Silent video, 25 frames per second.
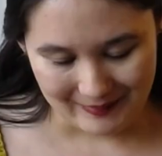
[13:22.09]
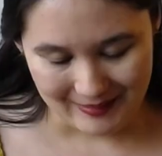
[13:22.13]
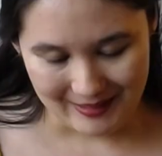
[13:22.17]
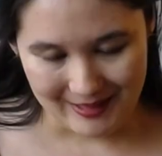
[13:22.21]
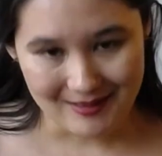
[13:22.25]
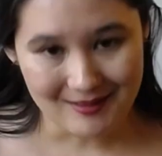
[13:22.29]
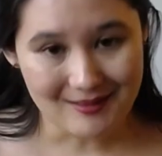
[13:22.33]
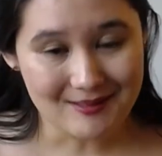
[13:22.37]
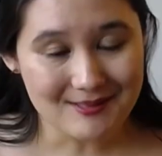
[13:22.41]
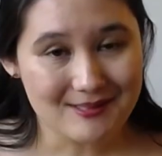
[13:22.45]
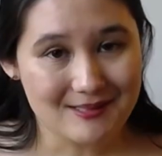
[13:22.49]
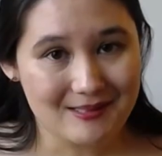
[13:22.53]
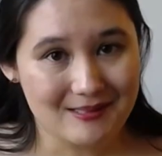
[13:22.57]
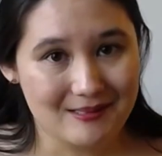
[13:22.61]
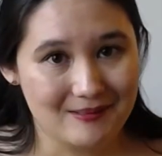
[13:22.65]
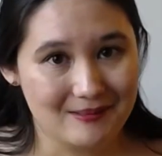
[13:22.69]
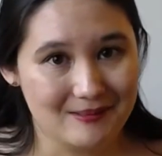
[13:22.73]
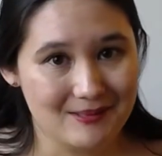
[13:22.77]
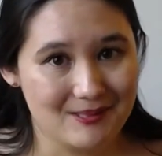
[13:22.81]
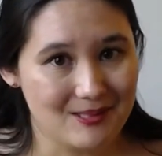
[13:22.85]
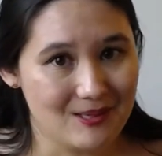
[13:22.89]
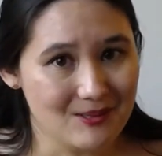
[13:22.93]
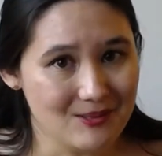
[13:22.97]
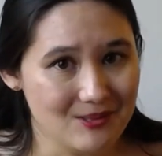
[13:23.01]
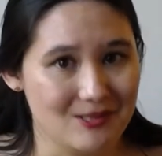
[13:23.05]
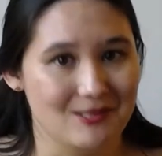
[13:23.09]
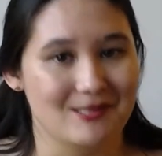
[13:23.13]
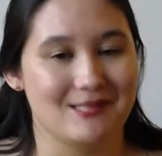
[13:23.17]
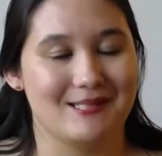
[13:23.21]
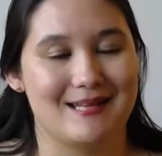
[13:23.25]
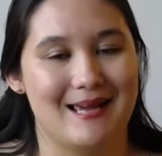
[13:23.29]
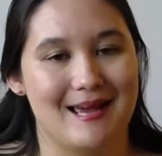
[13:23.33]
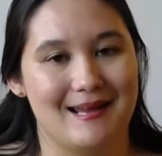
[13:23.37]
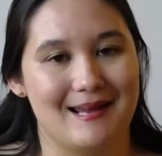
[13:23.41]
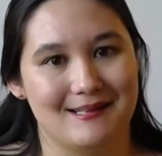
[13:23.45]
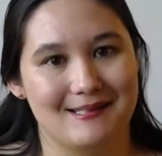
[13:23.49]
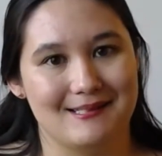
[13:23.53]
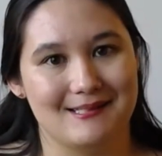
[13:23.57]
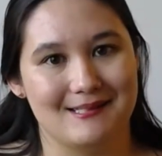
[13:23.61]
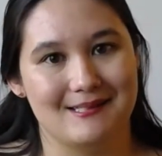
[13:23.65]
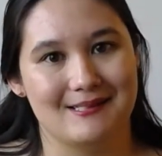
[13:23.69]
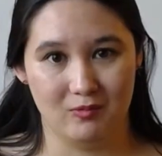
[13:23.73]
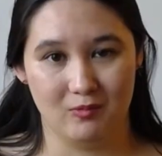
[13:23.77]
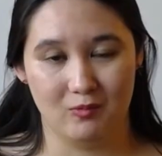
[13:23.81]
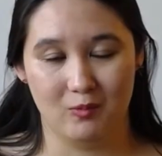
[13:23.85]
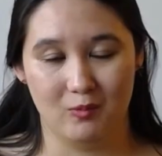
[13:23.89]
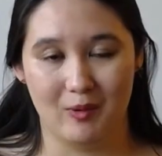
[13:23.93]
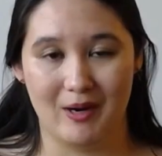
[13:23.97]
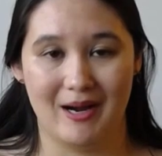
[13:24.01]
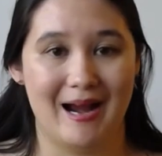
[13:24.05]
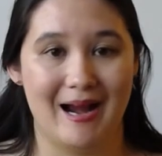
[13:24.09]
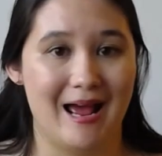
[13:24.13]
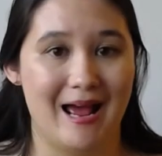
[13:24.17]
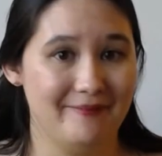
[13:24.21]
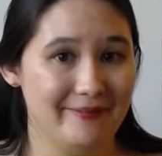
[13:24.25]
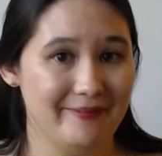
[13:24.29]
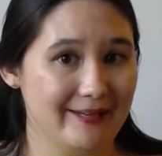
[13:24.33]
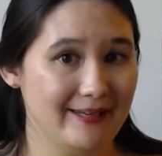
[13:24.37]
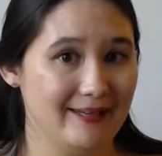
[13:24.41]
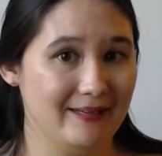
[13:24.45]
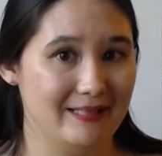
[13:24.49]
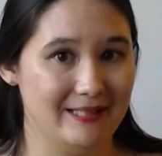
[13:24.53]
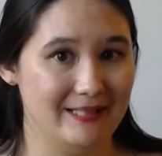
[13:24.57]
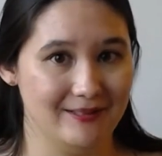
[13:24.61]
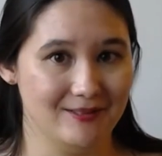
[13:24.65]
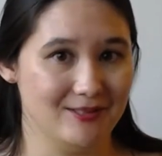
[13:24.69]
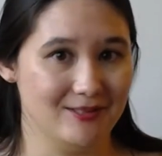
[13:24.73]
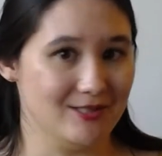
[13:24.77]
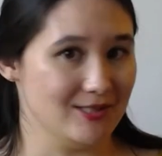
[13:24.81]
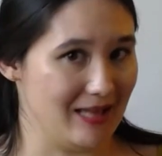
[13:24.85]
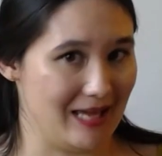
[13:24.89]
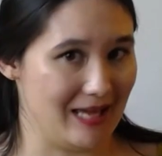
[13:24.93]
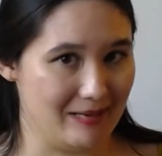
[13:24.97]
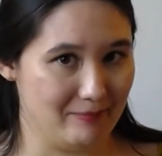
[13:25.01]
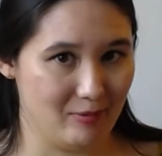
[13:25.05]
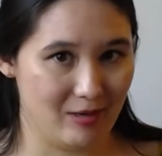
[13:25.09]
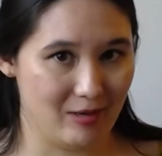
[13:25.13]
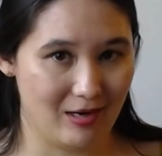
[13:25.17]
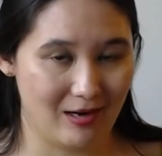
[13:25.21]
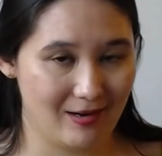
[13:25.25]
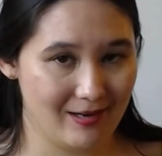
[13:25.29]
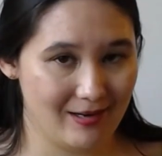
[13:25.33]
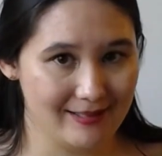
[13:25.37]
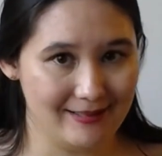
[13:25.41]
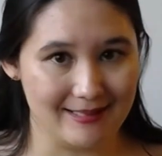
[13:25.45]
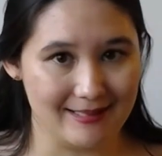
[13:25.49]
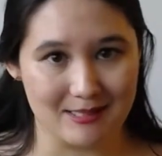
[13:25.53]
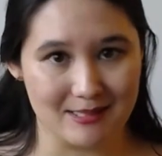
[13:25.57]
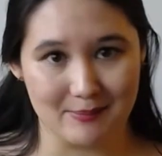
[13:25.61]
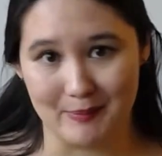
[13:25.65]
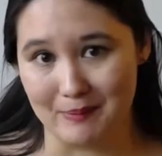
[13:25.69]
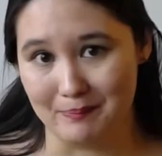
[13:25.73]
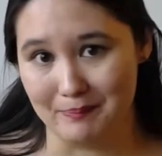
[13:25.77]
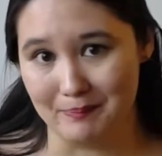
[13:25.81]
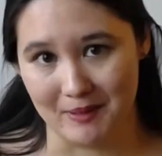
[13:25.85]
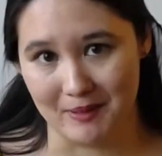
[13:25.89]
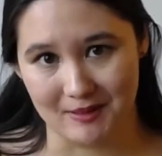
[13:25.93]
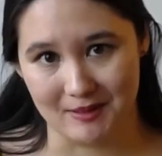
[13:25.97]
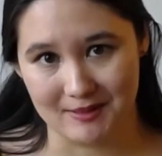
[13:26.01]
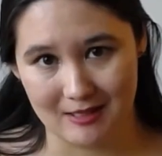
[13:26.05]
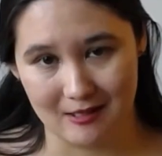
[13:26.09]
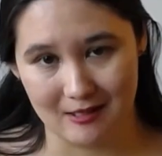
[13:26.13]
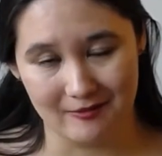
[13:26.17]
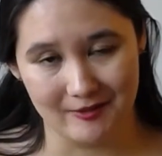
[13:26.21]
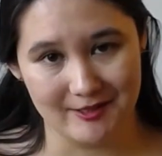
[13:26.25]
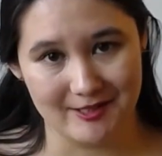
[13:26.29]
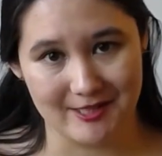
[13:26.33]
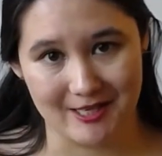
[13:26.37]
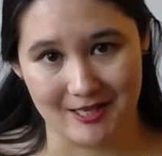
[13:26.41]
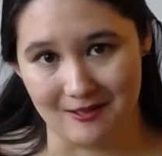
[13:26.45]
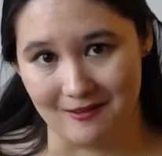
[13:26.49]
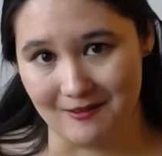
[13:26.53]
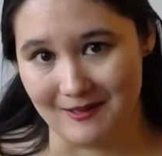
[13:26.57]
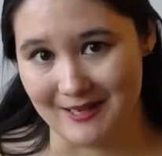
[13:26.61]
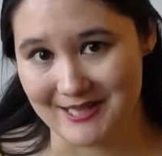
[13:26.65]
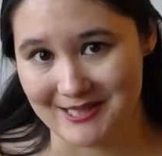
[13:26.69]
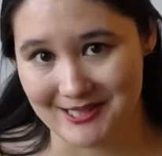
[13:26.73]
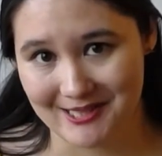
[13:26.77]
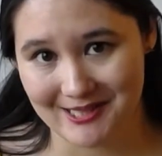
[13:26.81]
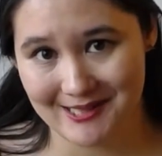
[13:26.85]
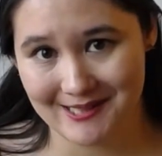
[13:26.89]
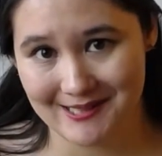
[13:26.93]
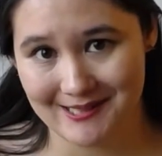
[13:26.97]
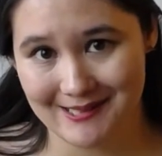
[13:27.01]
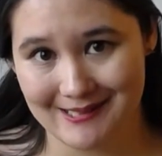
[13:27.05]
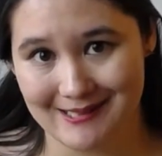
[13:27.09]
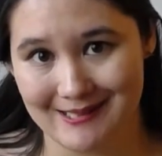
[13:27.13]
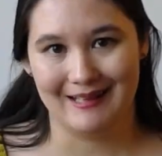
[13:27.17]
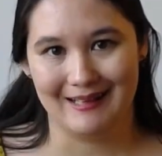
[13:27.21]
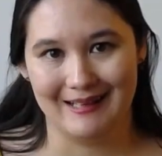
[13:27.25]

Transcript: And also social status, where having a huge library that's been built over generations